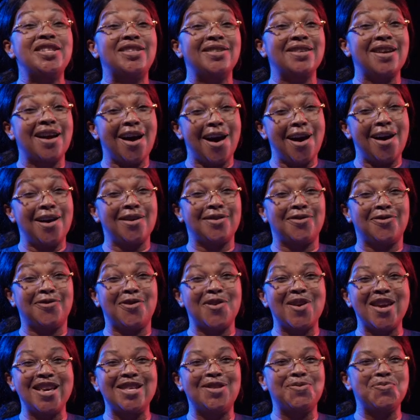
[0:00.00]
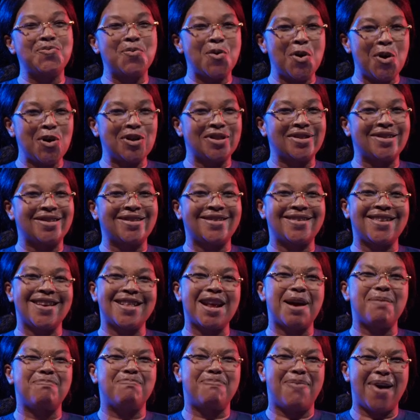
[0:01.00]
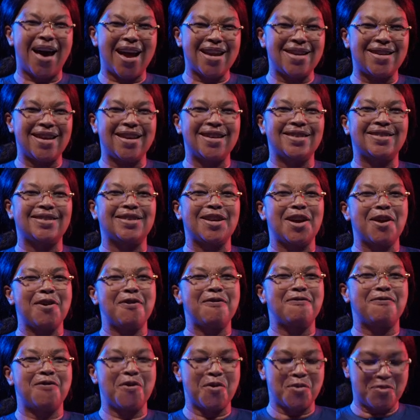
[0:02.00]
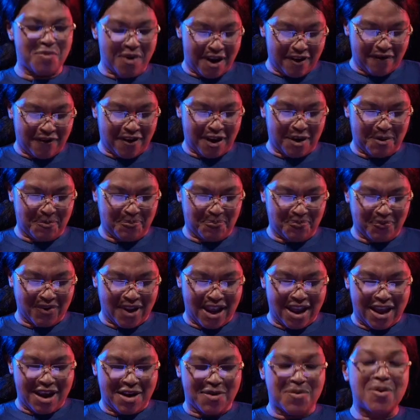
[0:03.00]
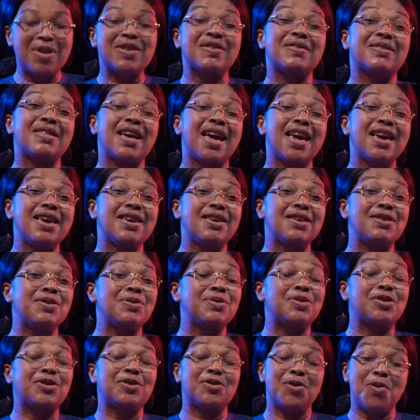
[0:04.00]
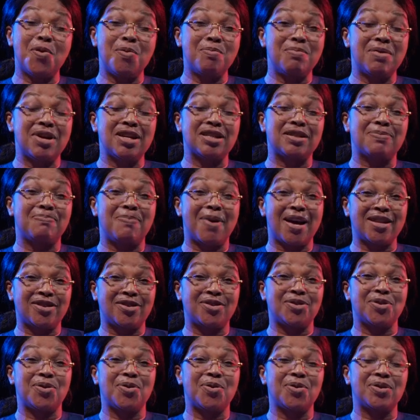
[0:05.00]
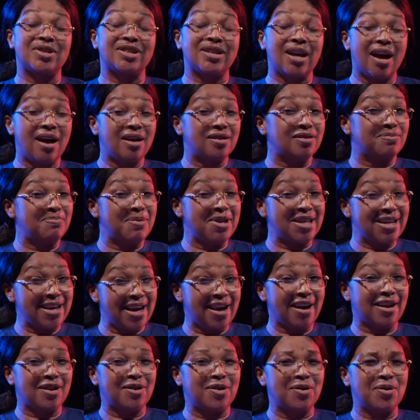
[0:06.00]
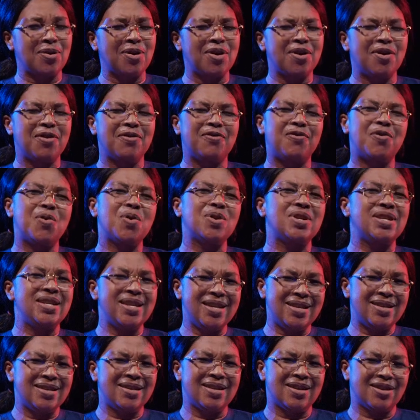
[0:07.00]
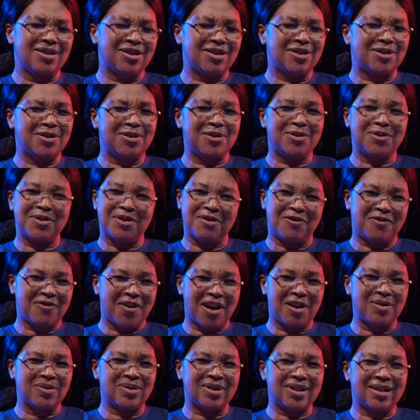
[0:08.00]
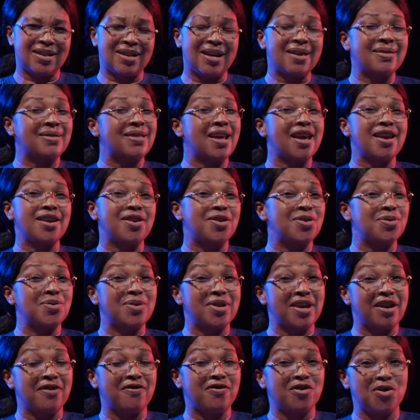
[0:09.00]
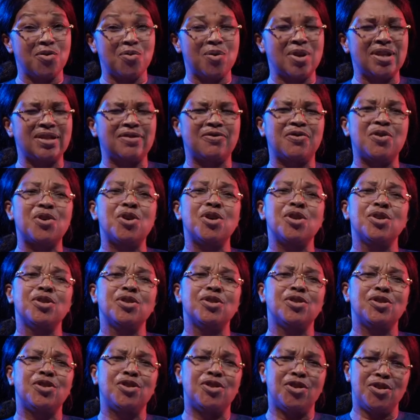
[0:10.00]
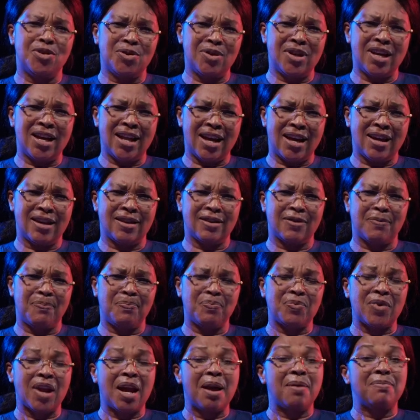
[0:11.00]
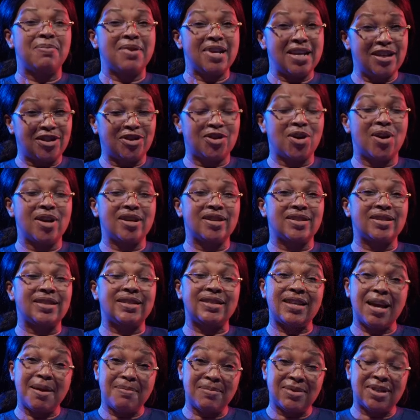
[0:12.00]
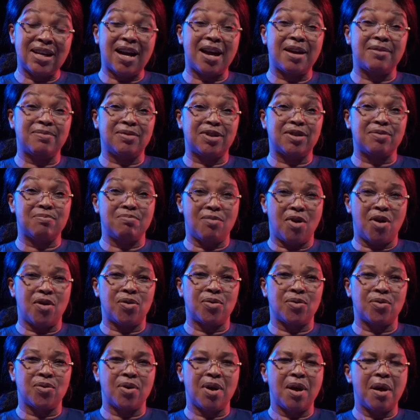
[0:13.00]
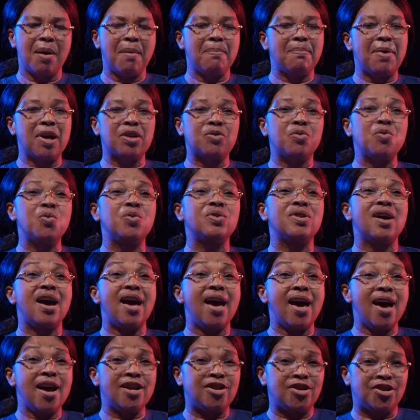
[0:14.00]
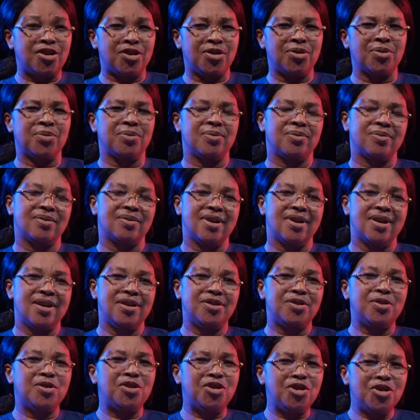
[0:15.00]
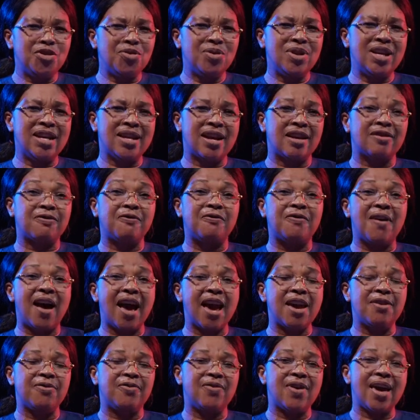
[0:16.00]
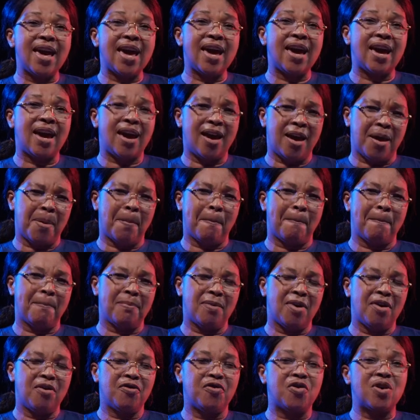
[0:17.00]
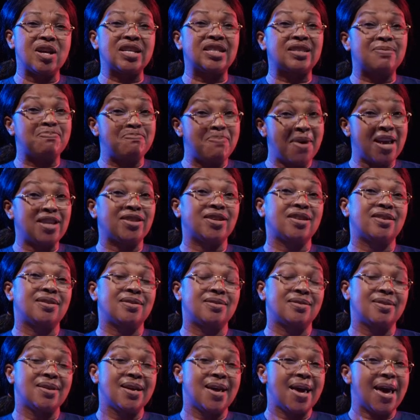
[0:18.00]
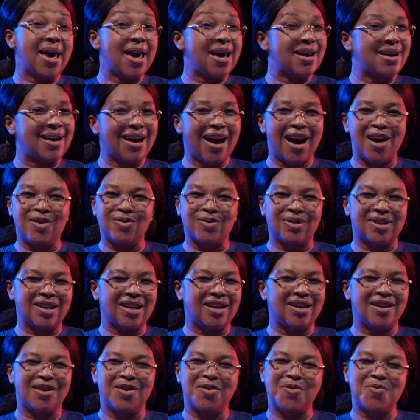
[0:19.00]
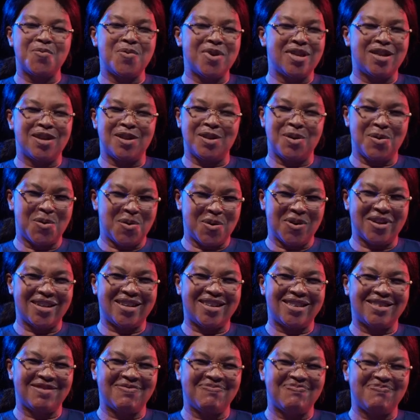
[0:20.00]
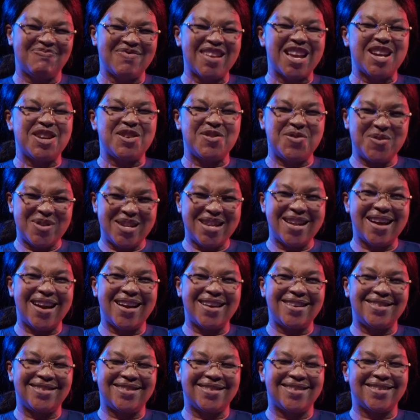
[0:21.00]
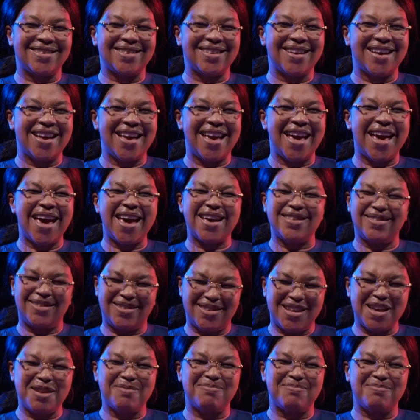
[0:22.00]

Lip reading: God, for his words that abided forever. I want to thank you so much, Pastor Charles Bediako, for leading us to the fountain. And thank you, dear viewers, for tuning in. Please join us same time tomorrow, but we would urge you to tune in at 5 a.m. for a special encounter with the Lord. Good night and stay